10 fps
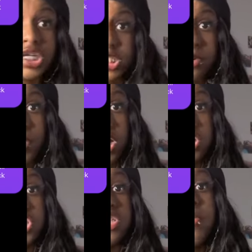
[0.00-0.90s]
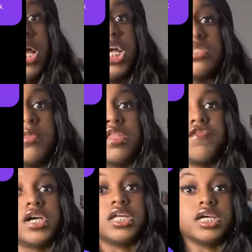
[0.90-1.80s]
accept apologies. So my ass
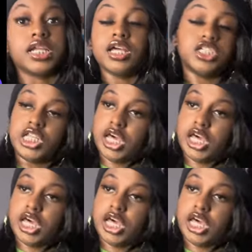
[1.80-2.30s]
fucking looking at shit.